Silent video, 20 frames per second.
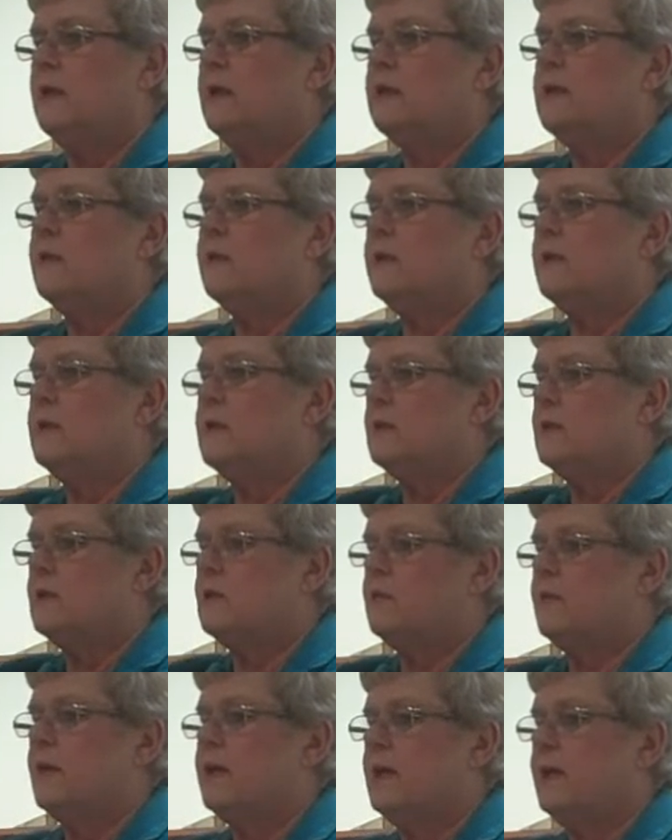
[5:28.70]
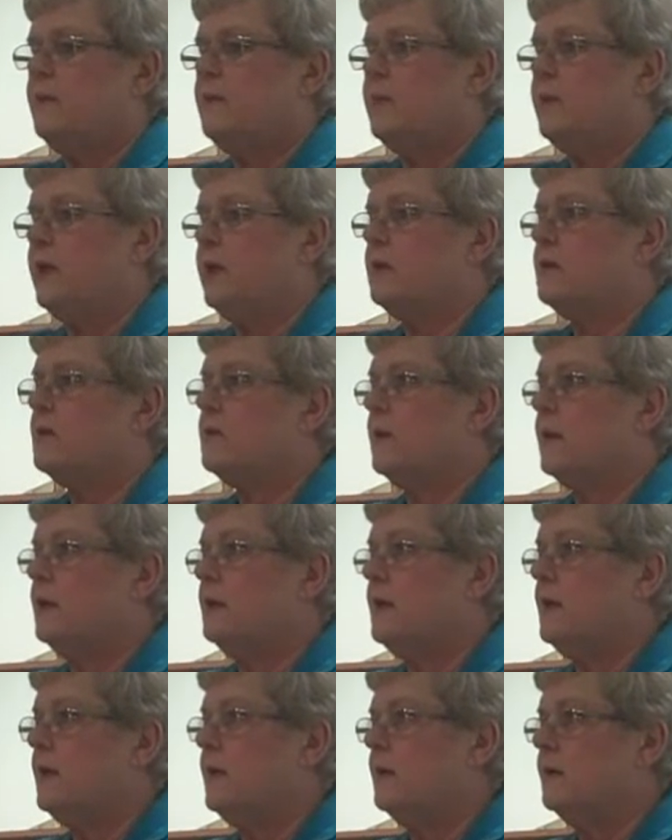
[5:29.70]
till this is straight up and that's straight
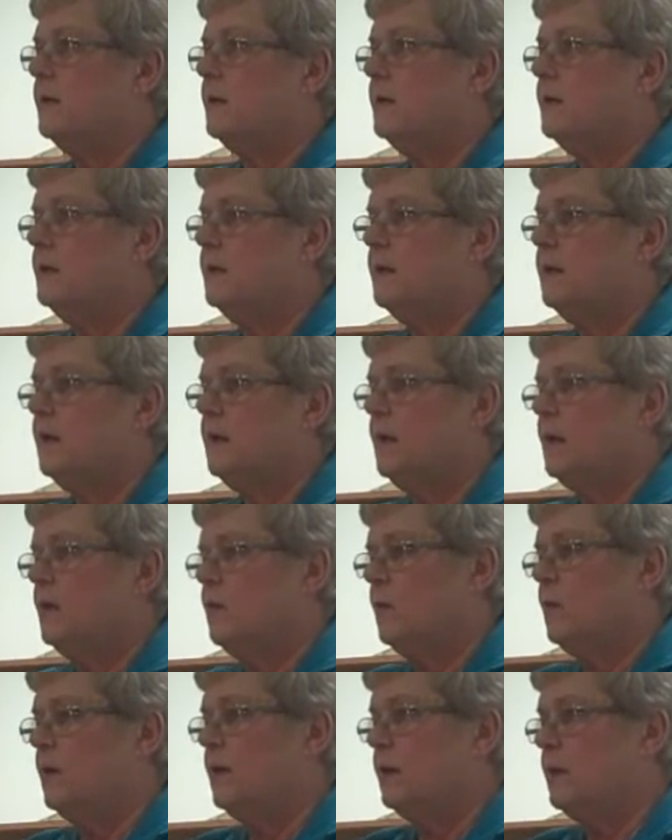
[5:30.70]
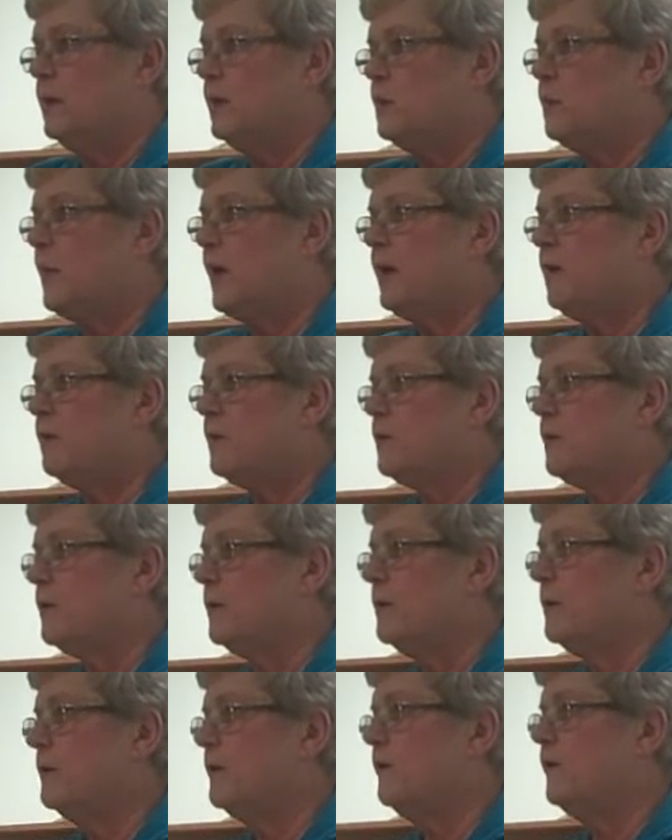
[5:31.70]
down. Whether these petals are
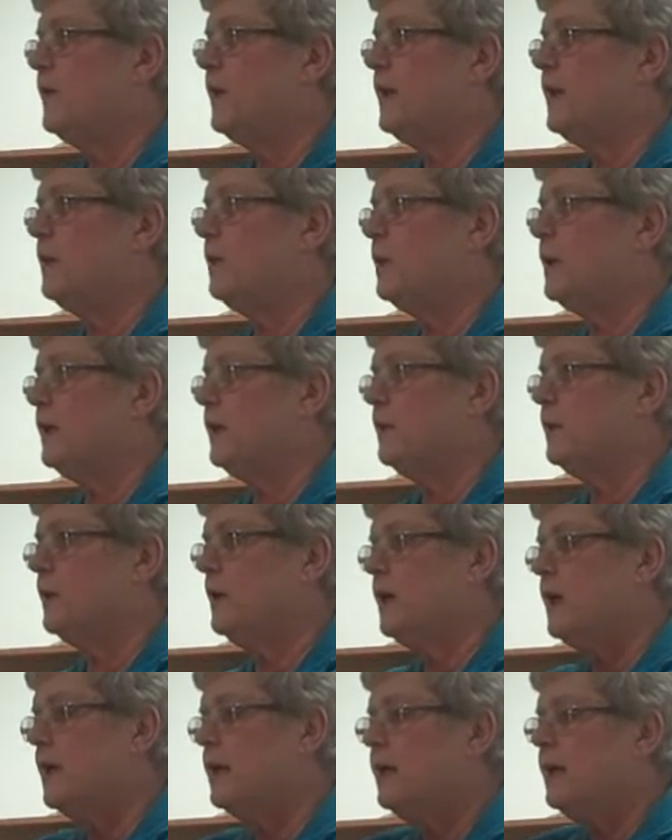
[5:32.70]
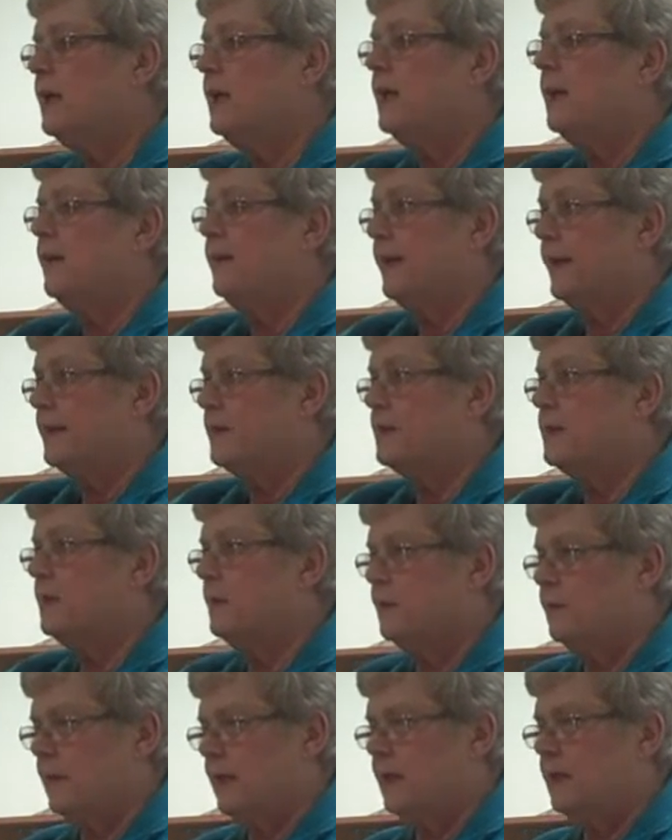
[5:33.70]
funny looking or not, that
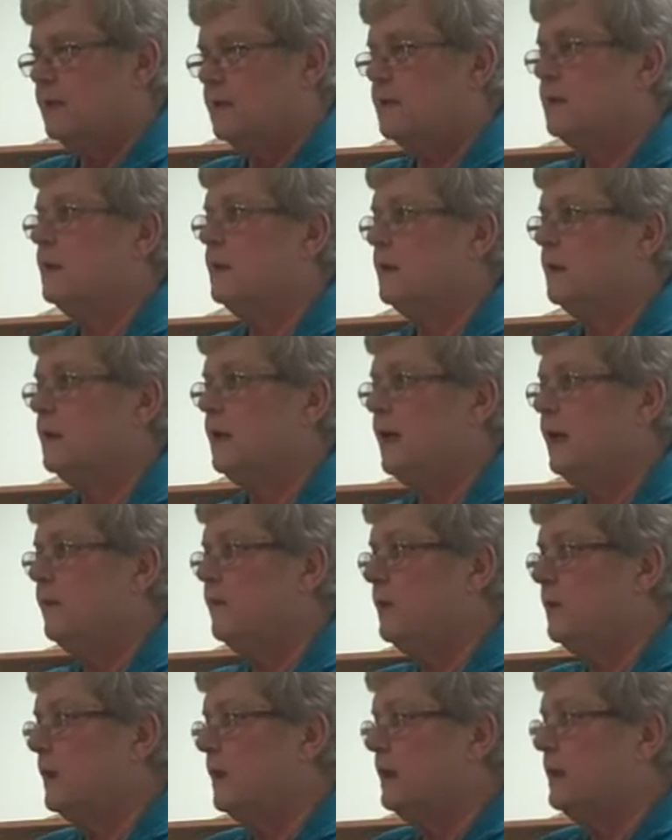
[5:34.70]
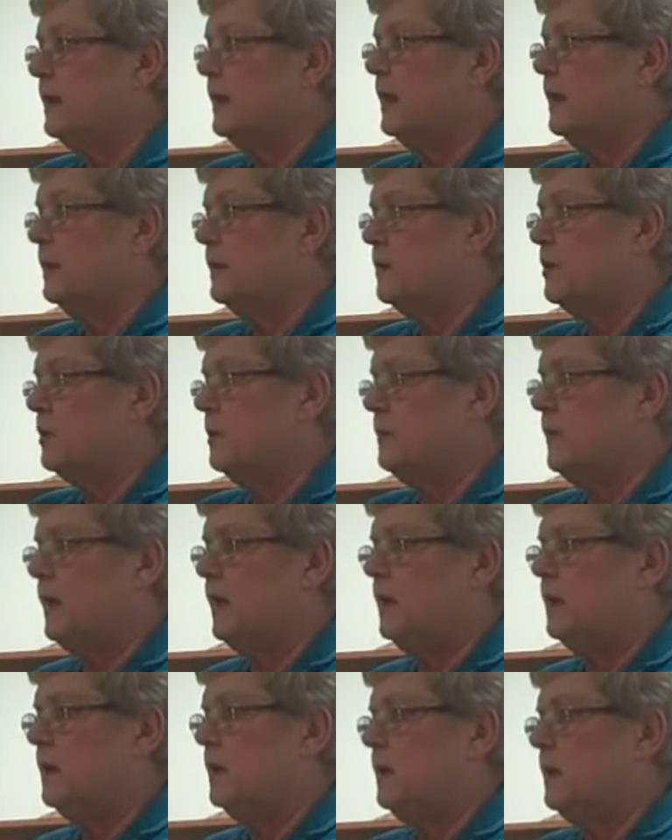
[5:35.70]
still is evenly done. It should
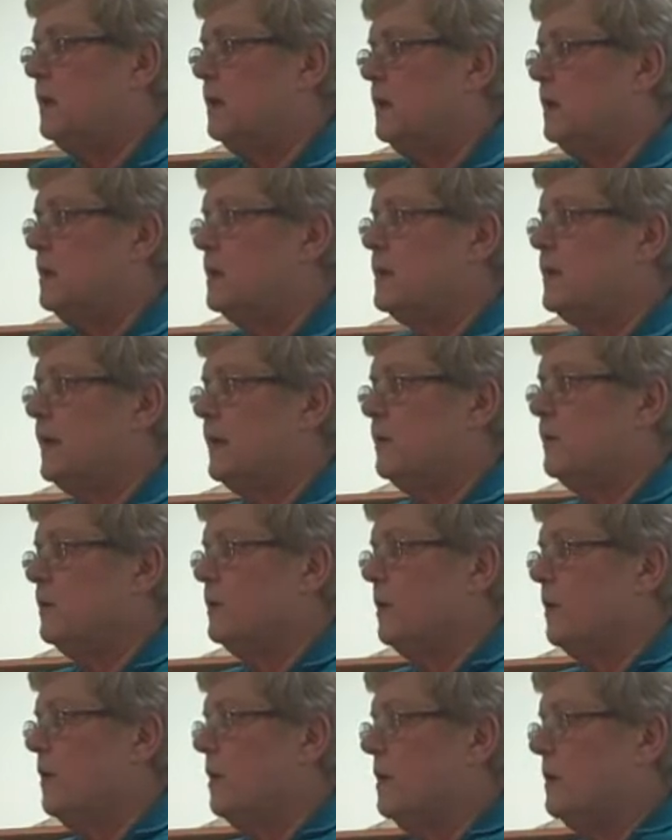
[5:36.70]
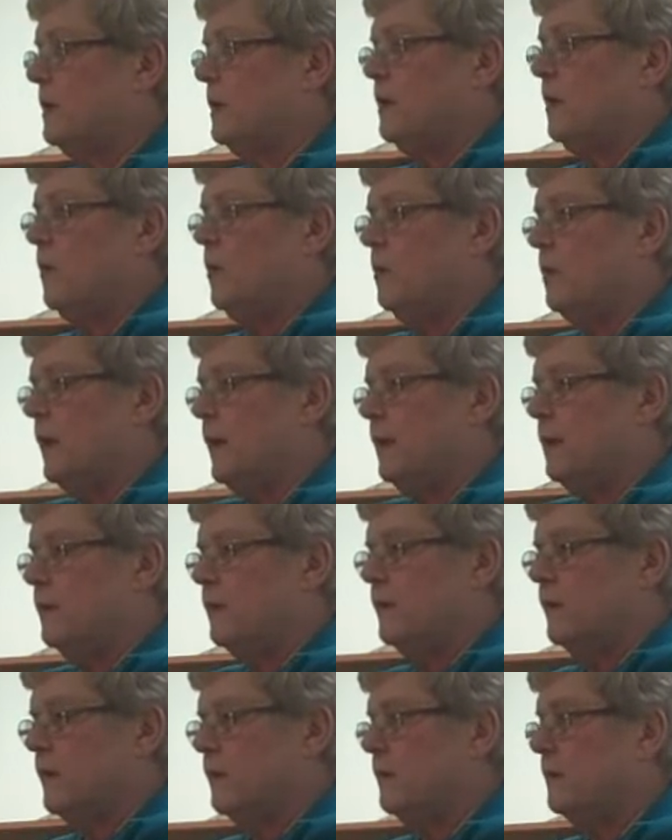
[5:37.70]
be centered on the whole length
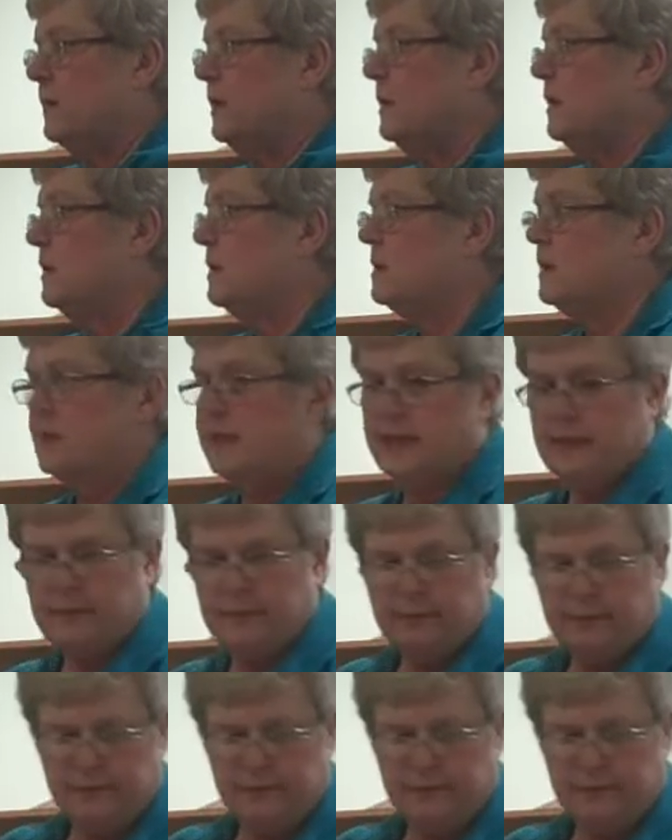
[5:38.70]
of the stem.